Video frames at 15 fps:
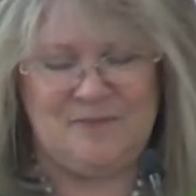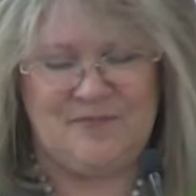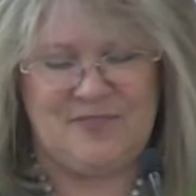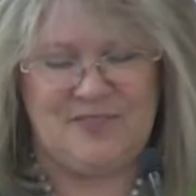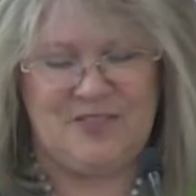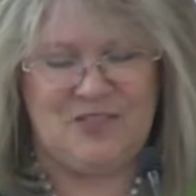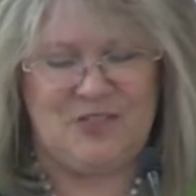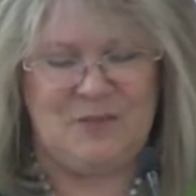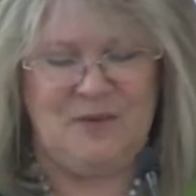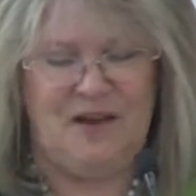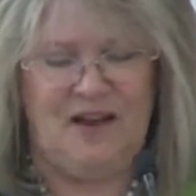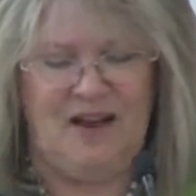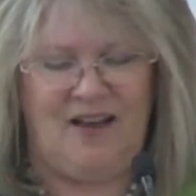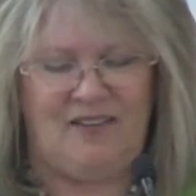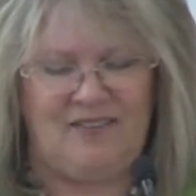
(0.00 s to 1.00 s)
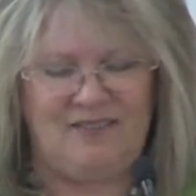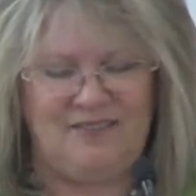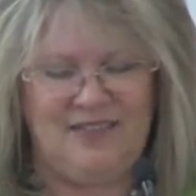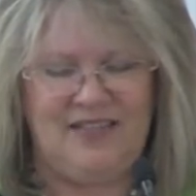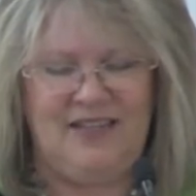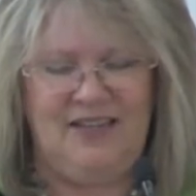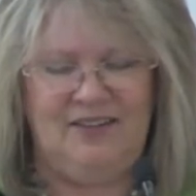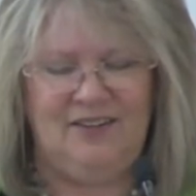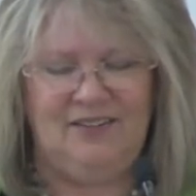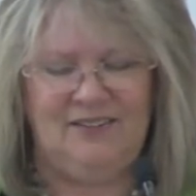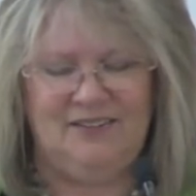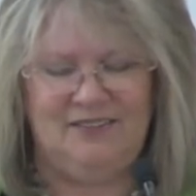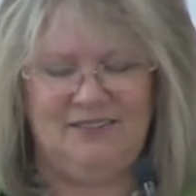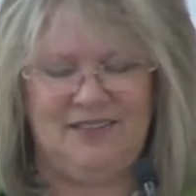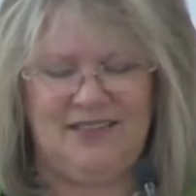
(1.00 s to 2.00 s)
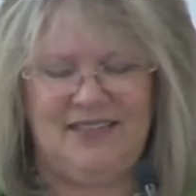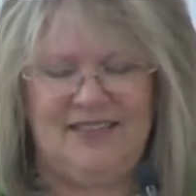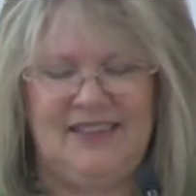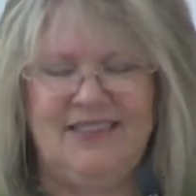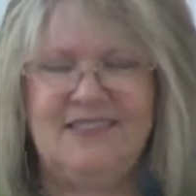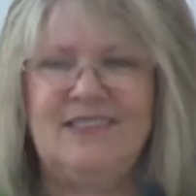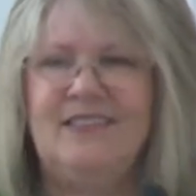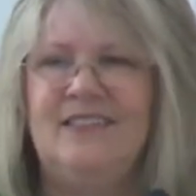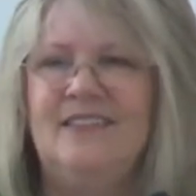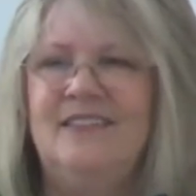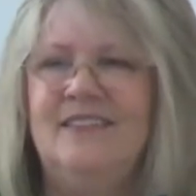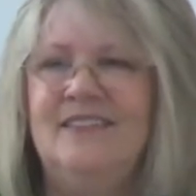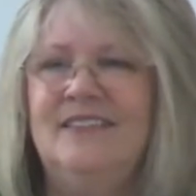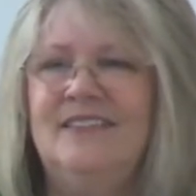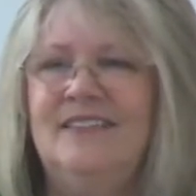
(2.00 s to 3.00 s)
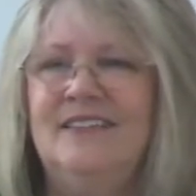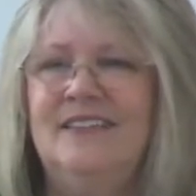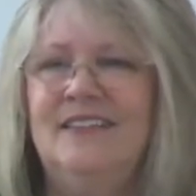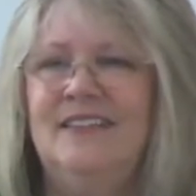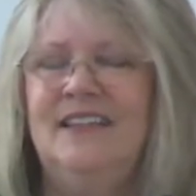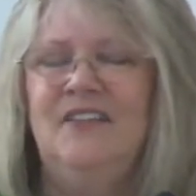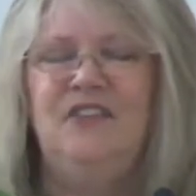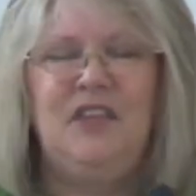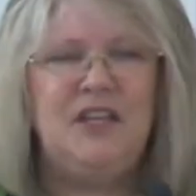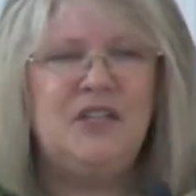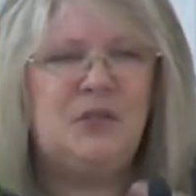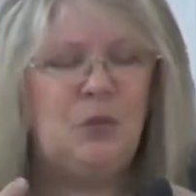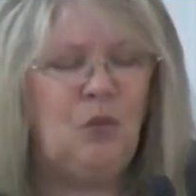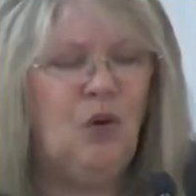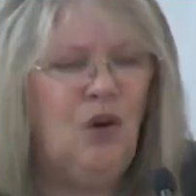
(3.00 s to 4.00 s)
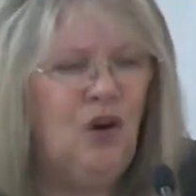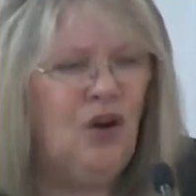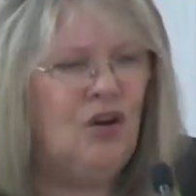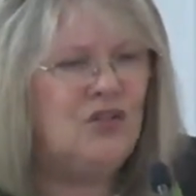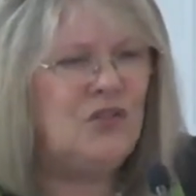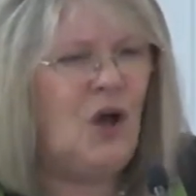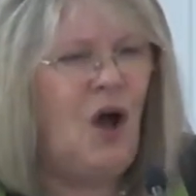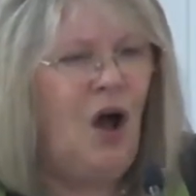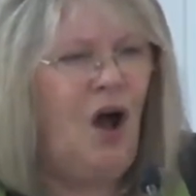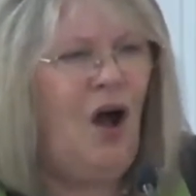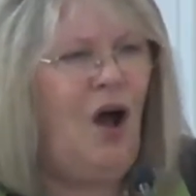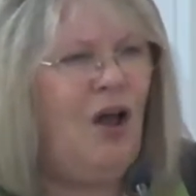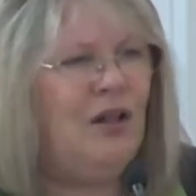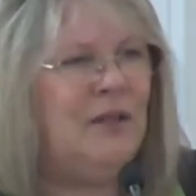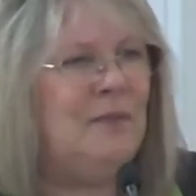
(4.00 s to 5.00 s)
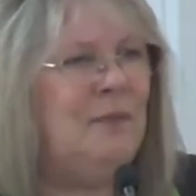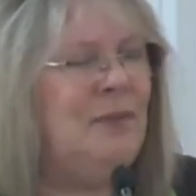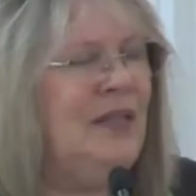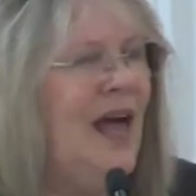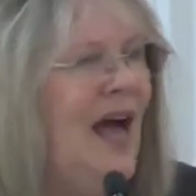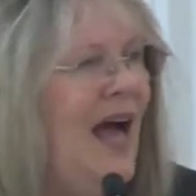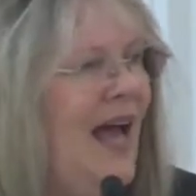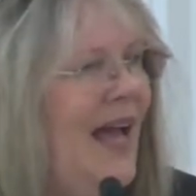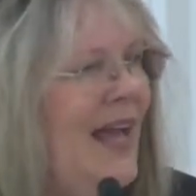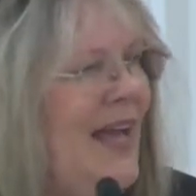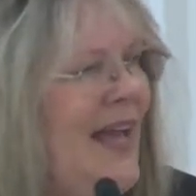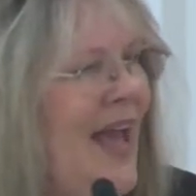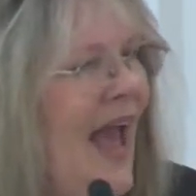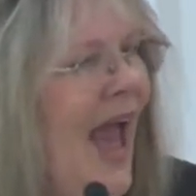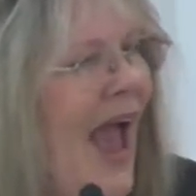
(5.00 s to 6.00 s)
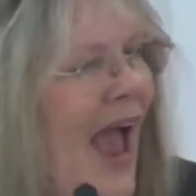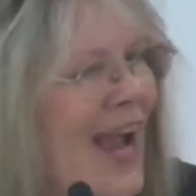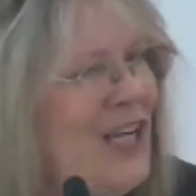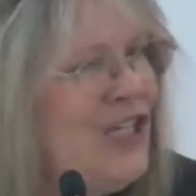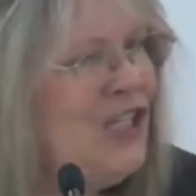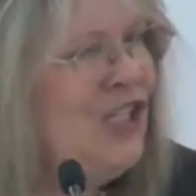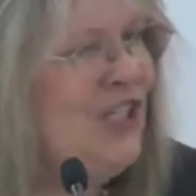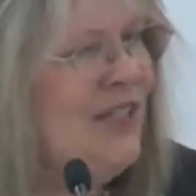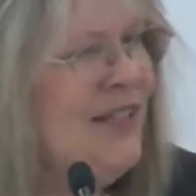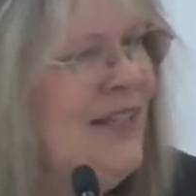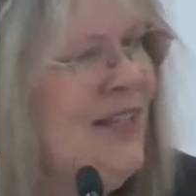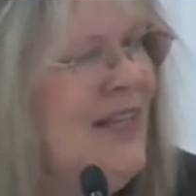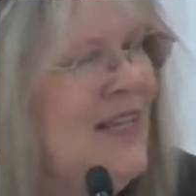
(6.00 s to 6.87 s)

Shema, hear and listen. These words all imply action.